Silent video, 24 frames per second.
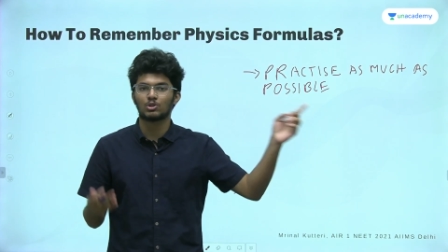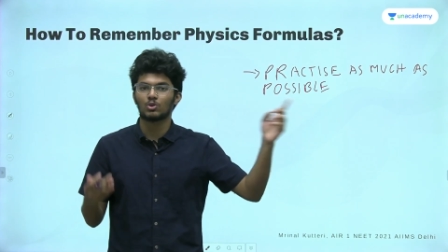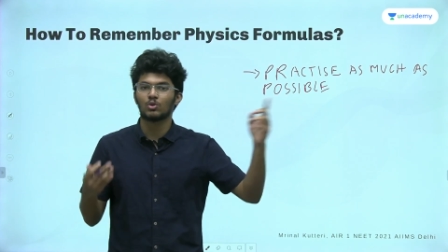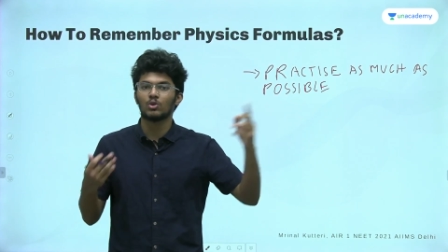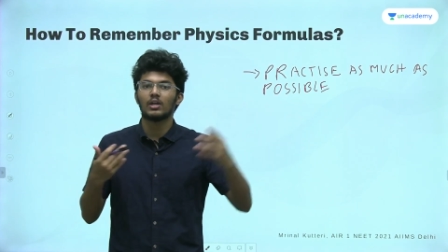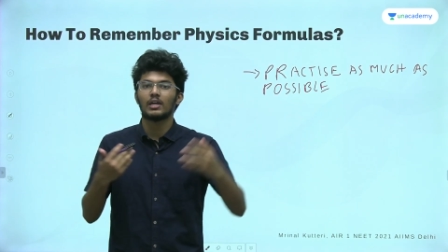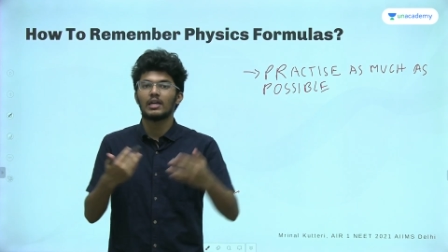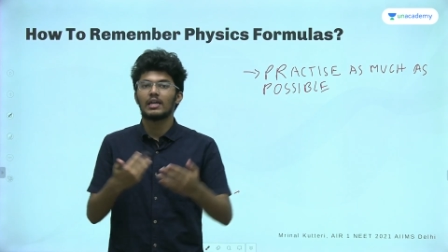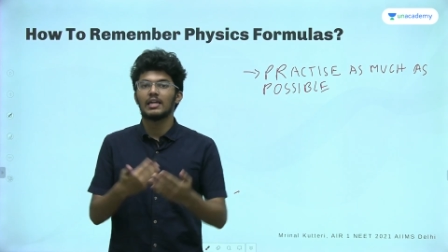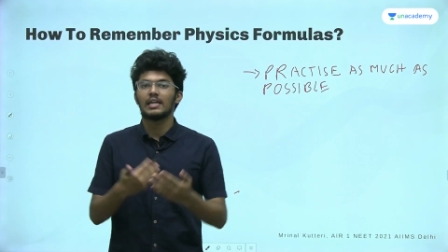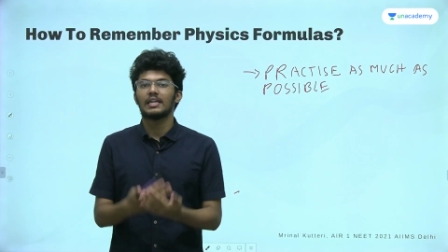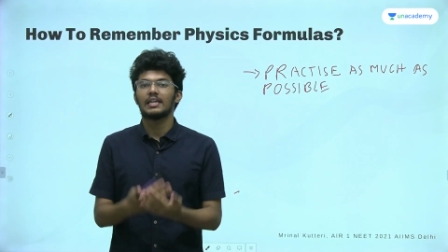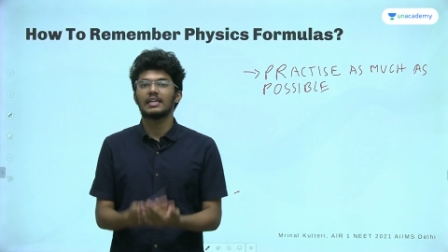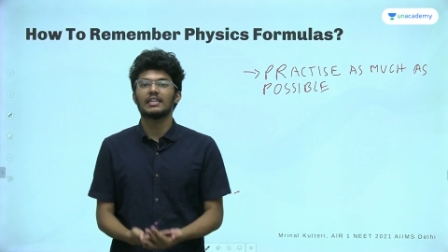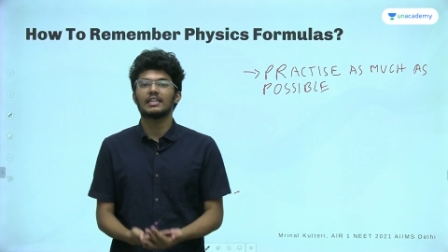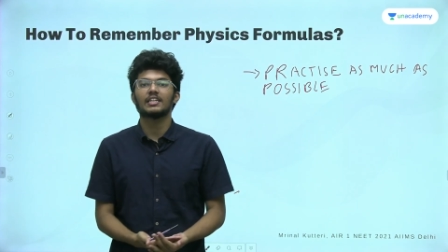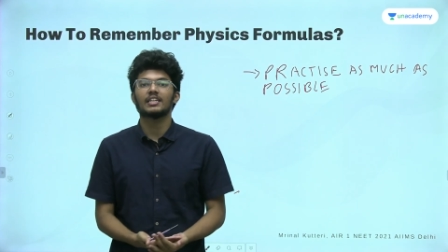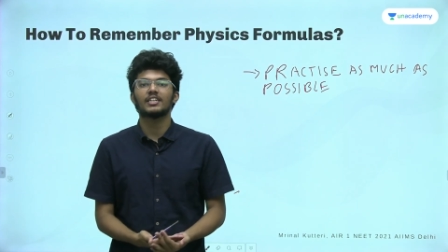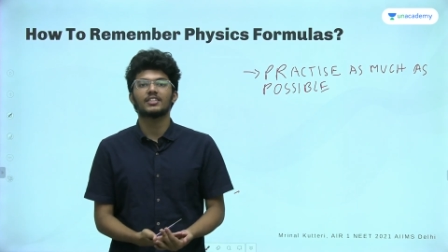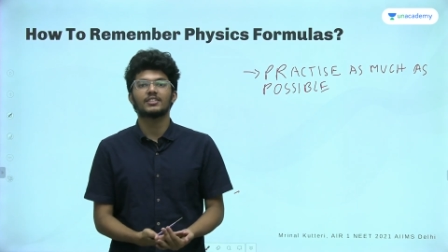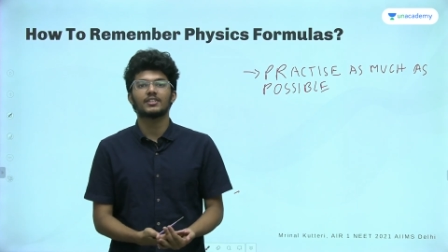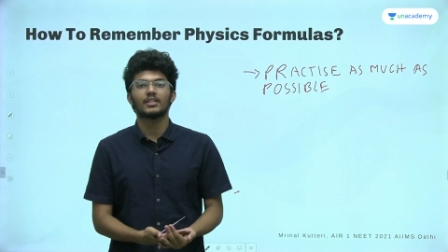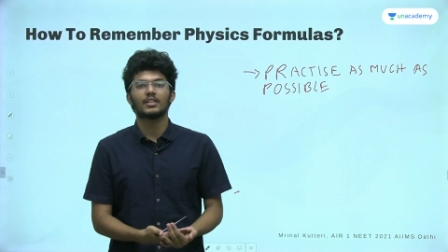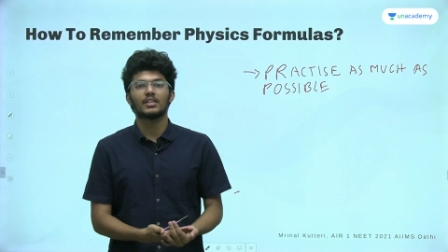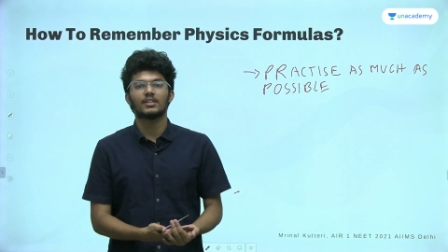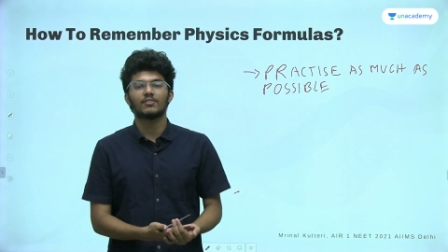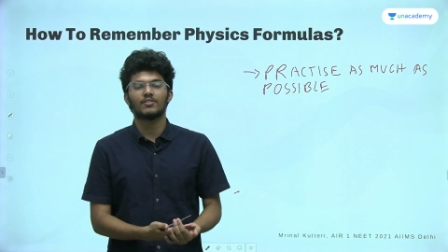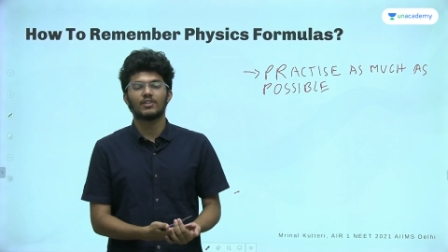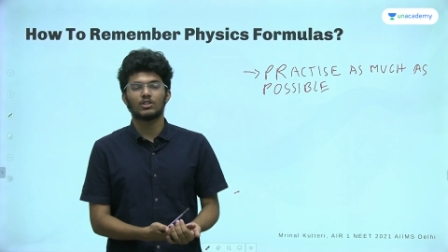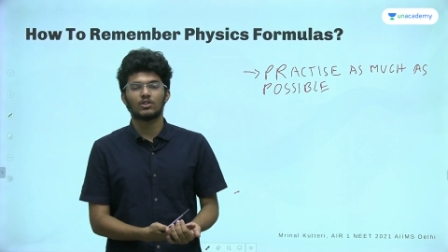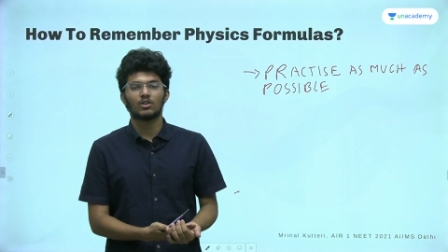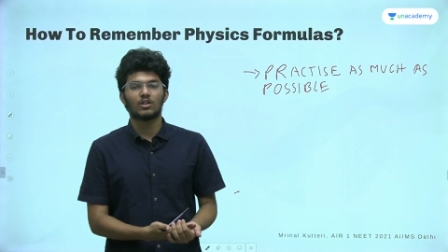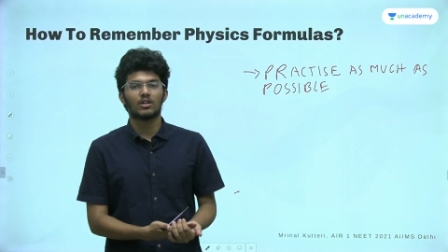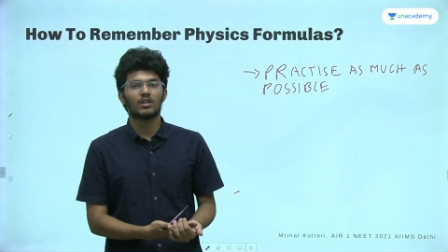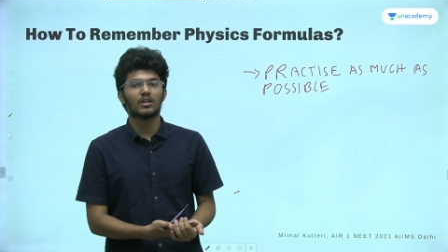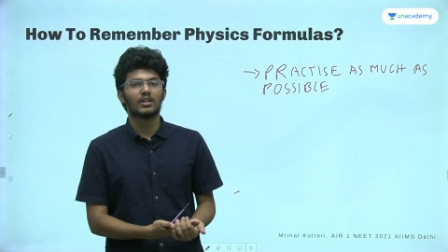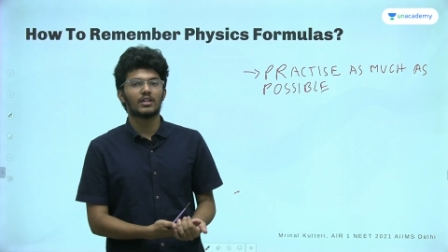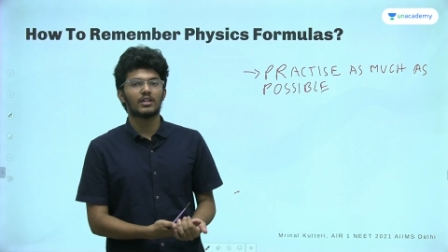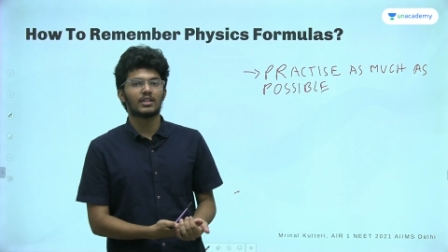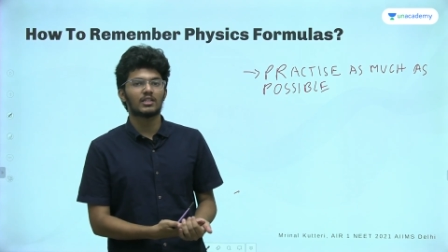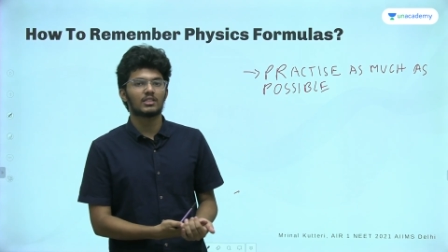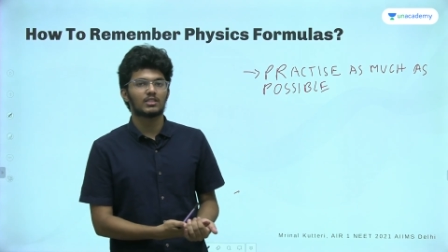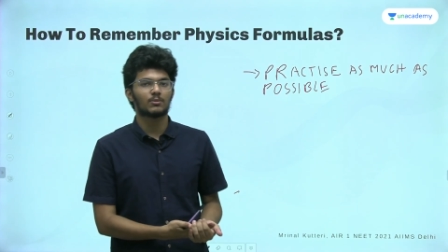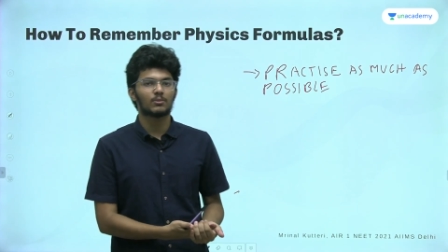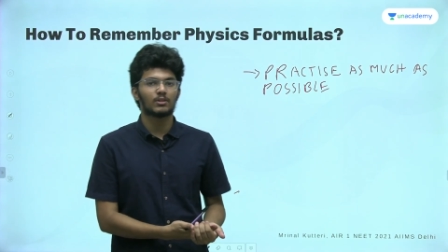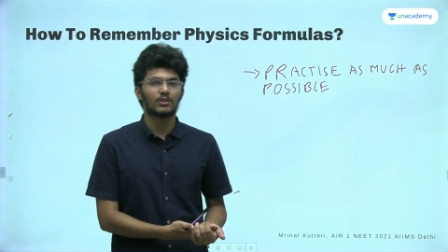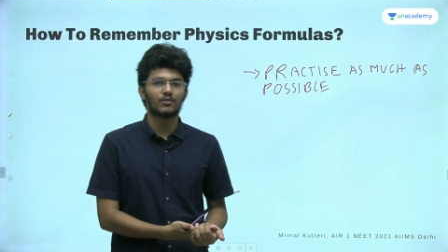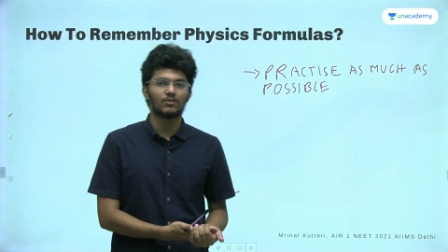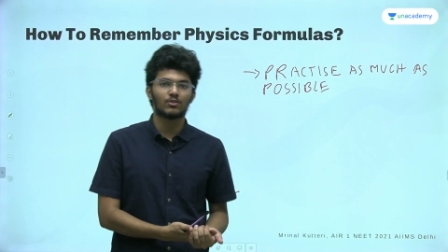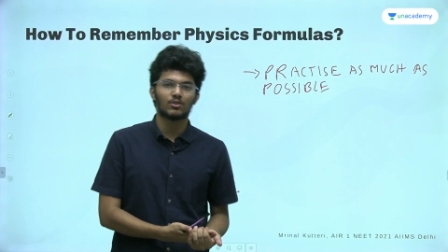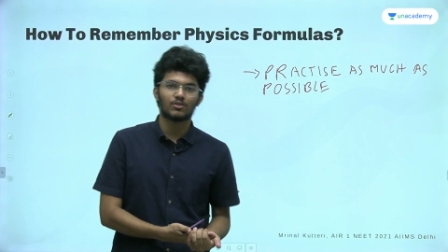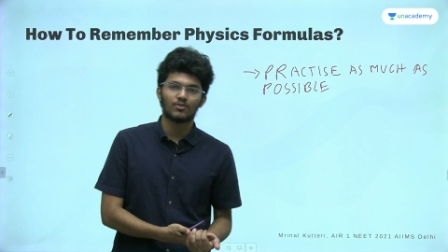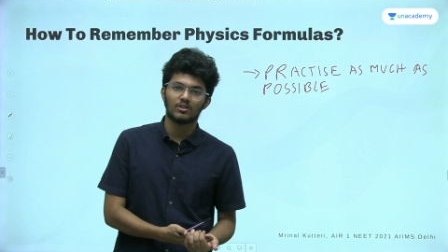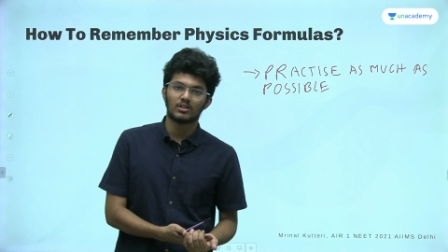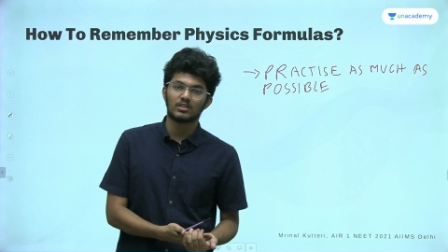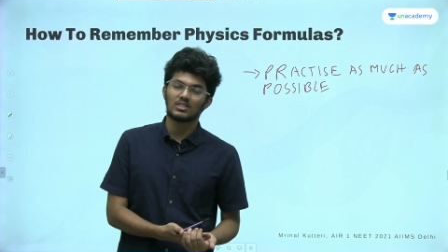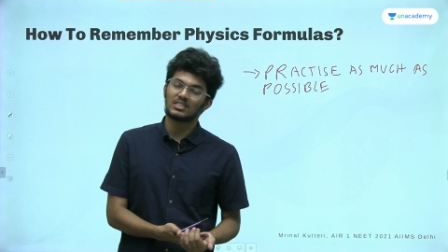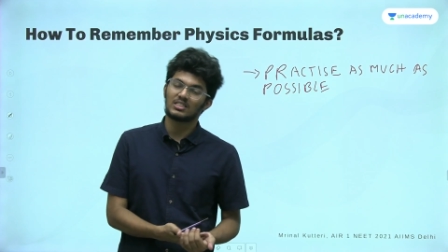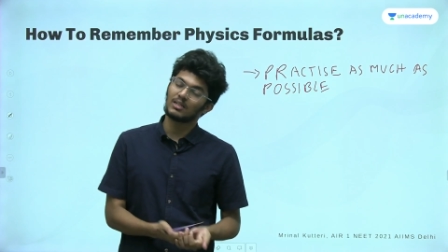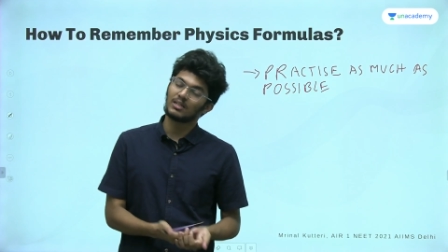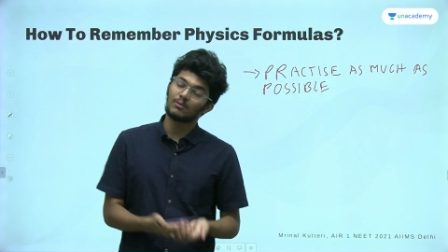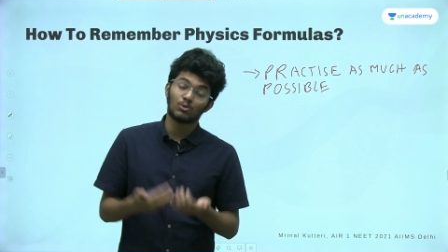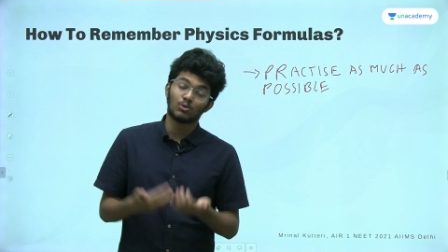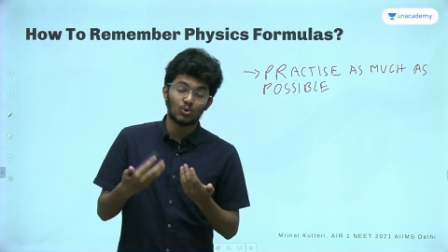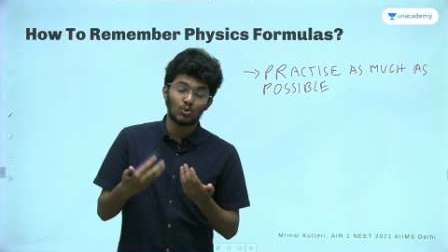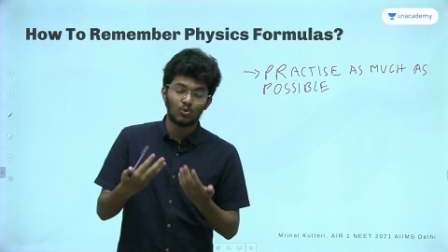So initially when you're learning something for the first time,